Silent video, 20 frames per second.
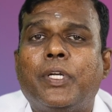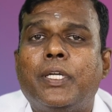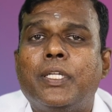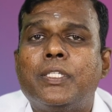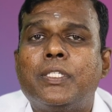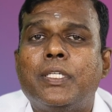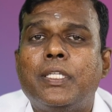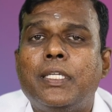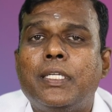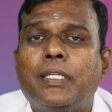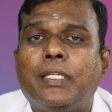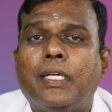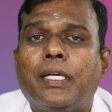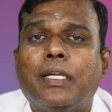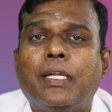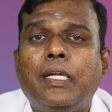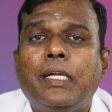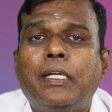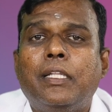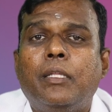per deciliter,
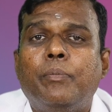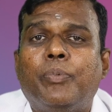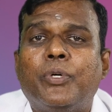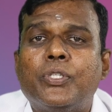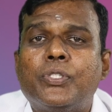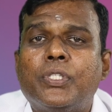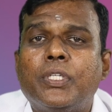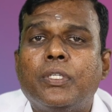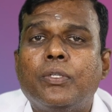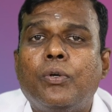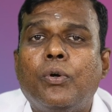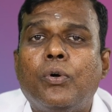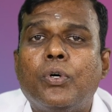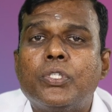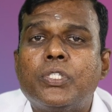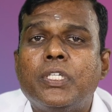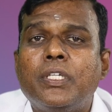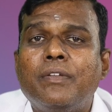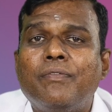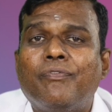the person
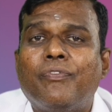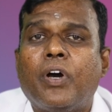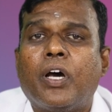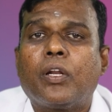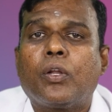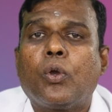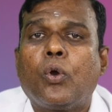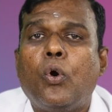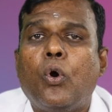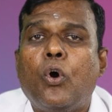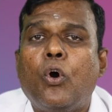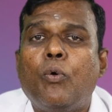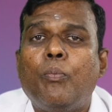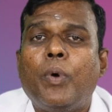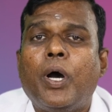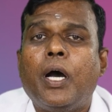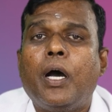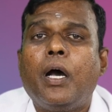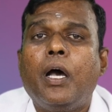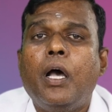goes in for
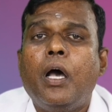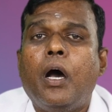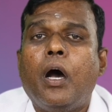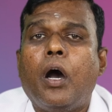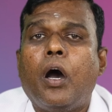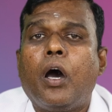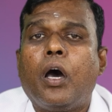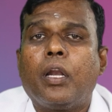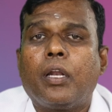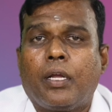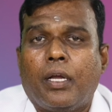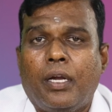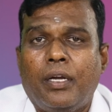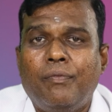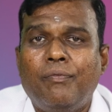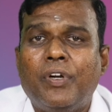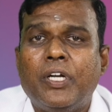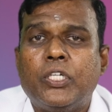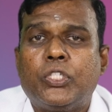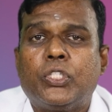coma or
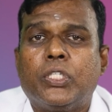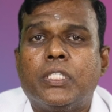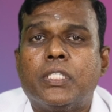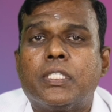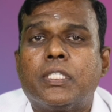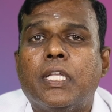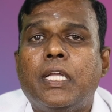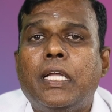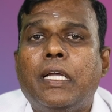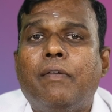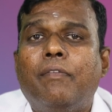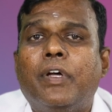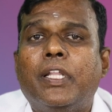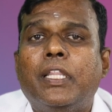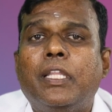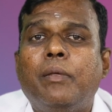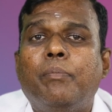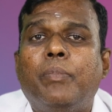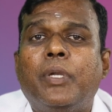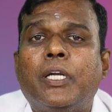convulsions. When
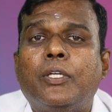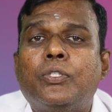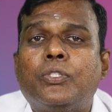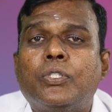the blood